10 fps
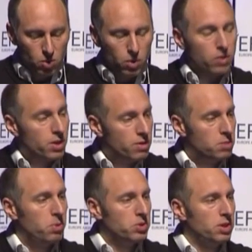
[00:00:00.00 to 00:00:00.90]
Well, there is a
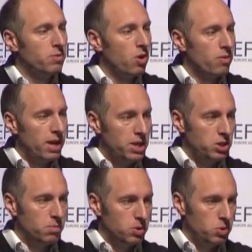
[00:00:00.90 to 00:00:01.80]
positive
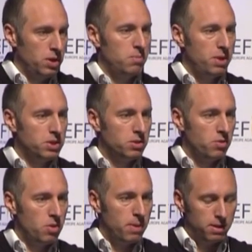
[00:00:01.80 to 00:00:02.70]
correlation between the presence of
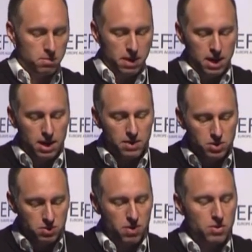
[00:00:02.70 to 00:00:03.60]
neuropathic pain and the
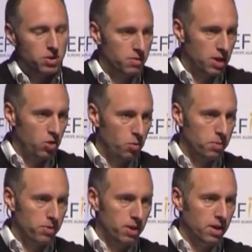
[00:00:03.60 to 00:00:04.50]
severity of their
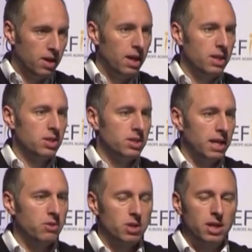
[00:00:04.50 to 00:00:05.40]
neuropathy. It's
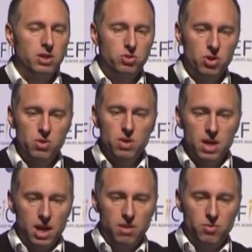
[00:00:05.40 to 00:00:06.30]
undoubtedly
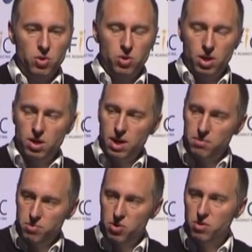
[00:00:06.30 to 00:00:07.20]
true if you can
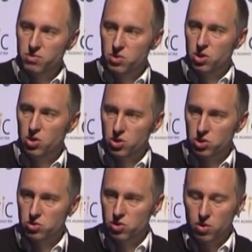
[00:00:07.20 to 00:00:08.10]
improve glucose
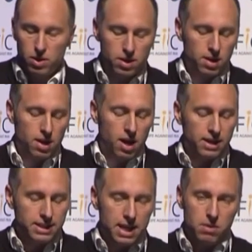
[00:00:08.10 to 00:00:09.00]
control, and
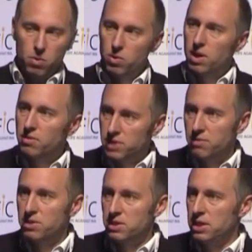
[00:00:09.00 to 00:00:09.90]
ideally we would love to
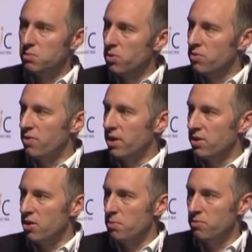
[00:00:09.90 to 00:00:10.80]
have a disease-modifying
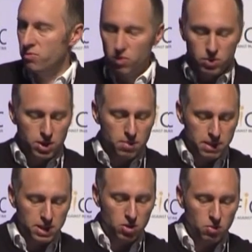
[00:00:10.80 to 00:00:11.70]
therapy for
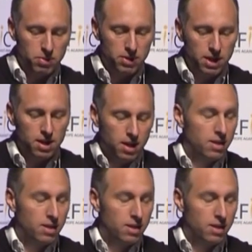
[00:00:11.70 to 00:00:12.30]
diabetic neuropathy.